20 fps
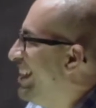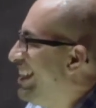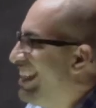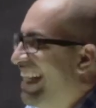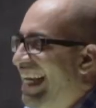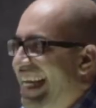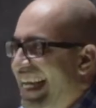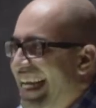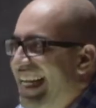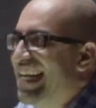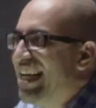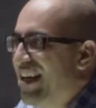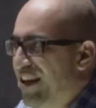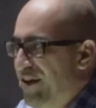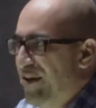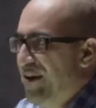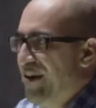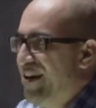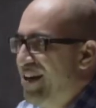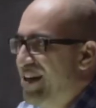like any
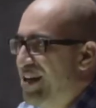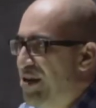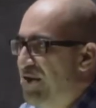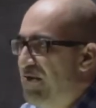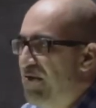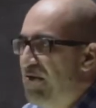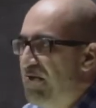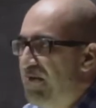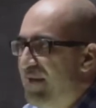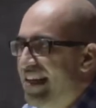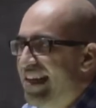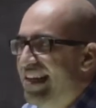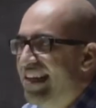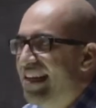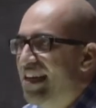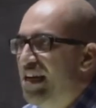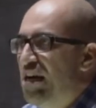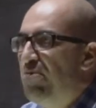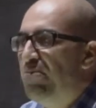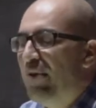other human
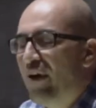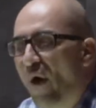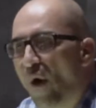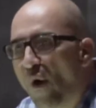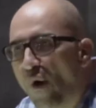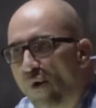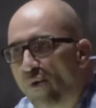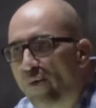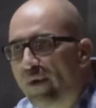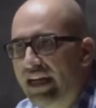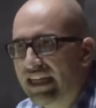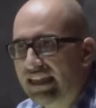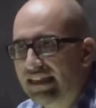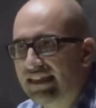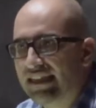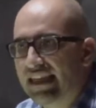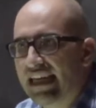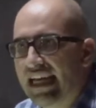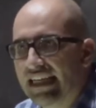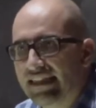being, but
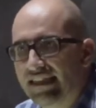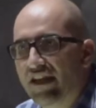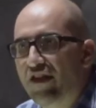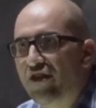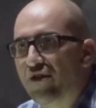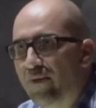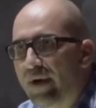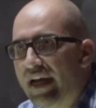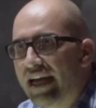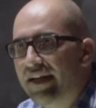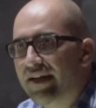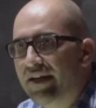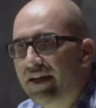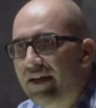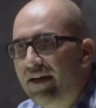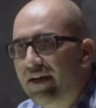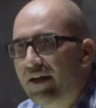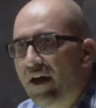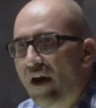always as a threat,